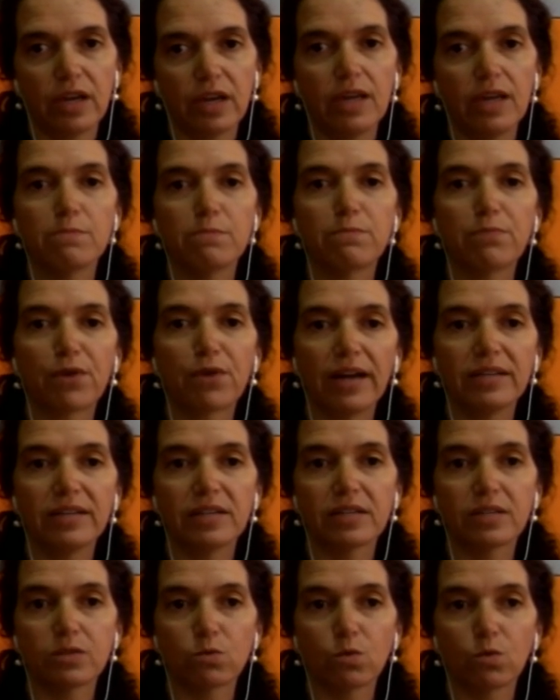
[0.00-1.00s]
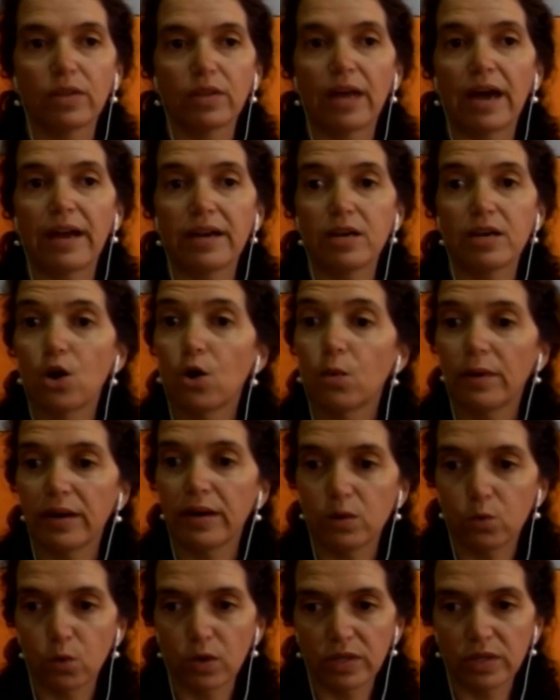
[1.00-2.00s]
in projects that
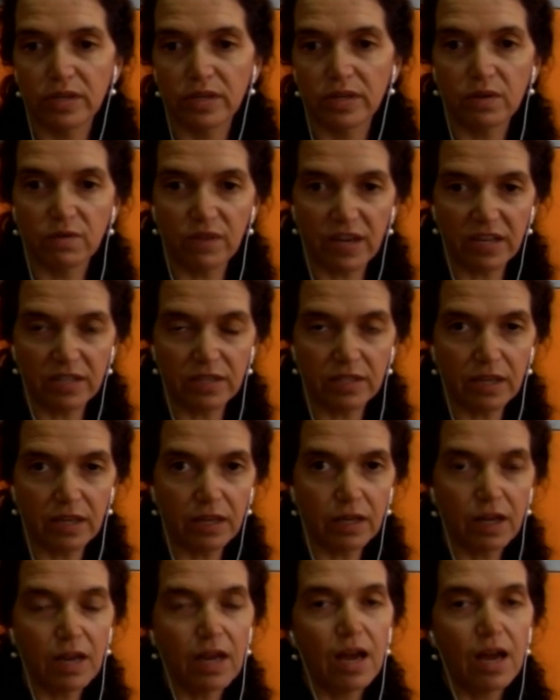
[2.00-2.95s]
nobody was investing.